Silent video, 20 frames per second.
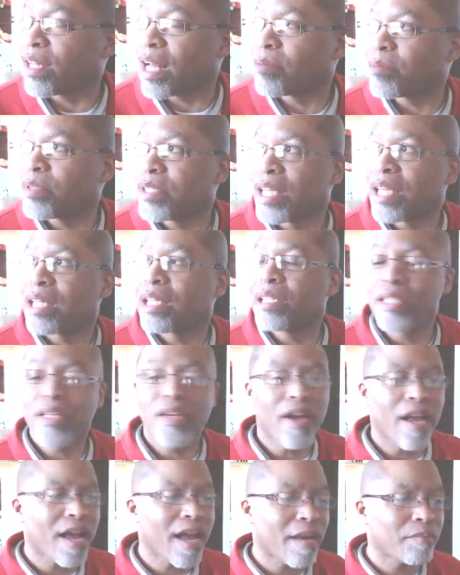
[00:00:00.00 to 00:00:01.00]
I'm telling
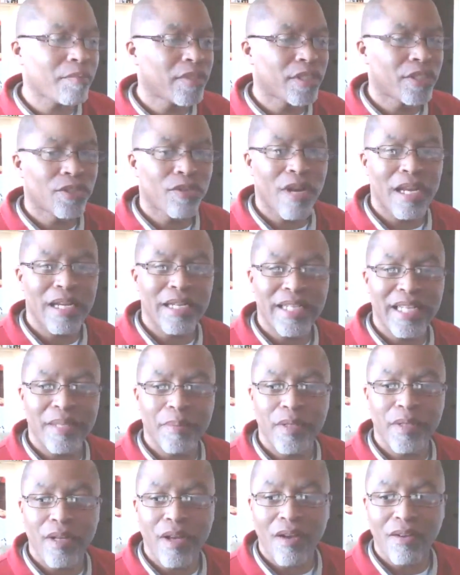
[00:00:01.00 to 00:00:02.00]
you, I'm just trying to
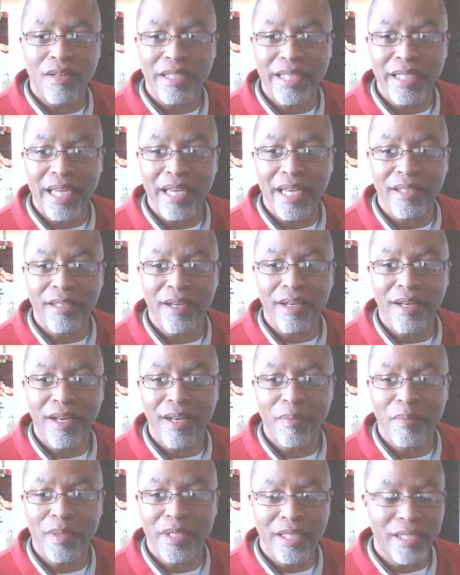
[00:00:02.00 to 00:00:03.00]
keep it all together
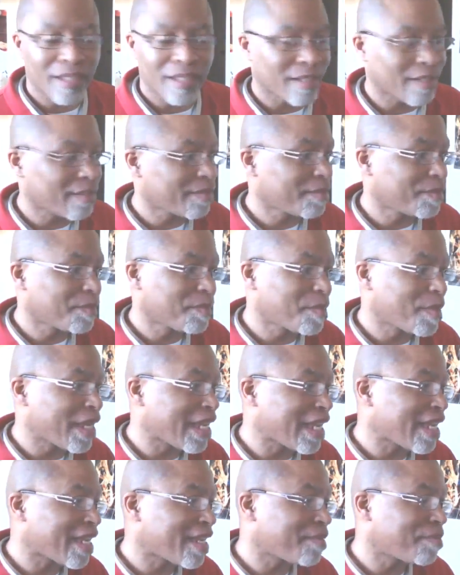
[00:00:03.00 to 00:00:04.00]
up in here,
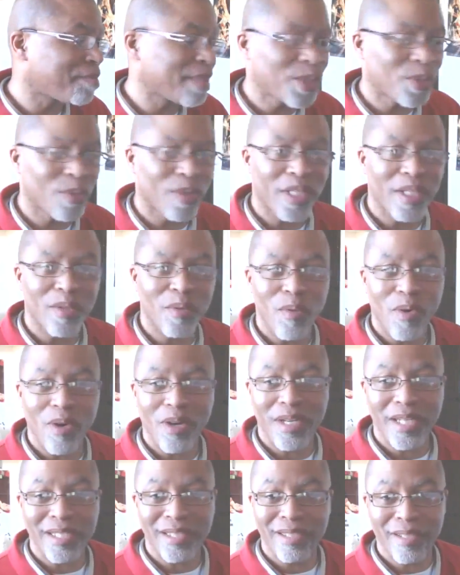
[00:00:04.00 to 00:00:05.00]
man, between
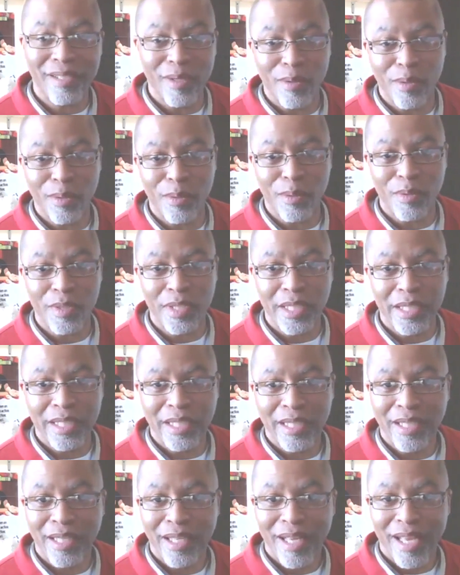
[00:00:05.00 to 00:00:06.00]
work and school.
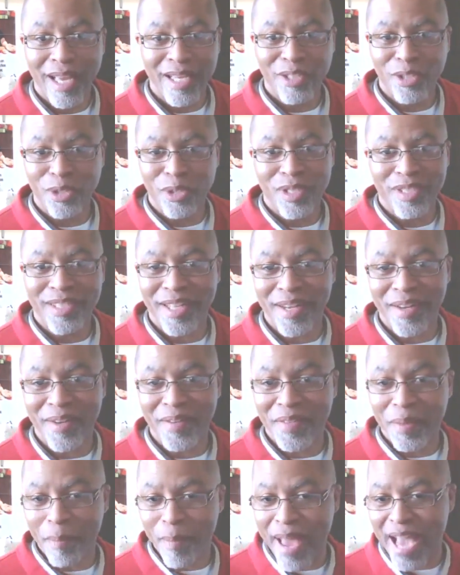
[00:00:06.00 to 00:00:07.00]
As you can
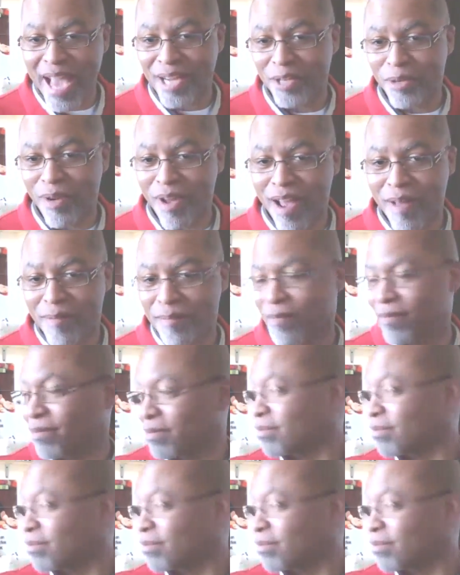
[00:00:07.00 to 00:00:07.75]
tell, the backdrop.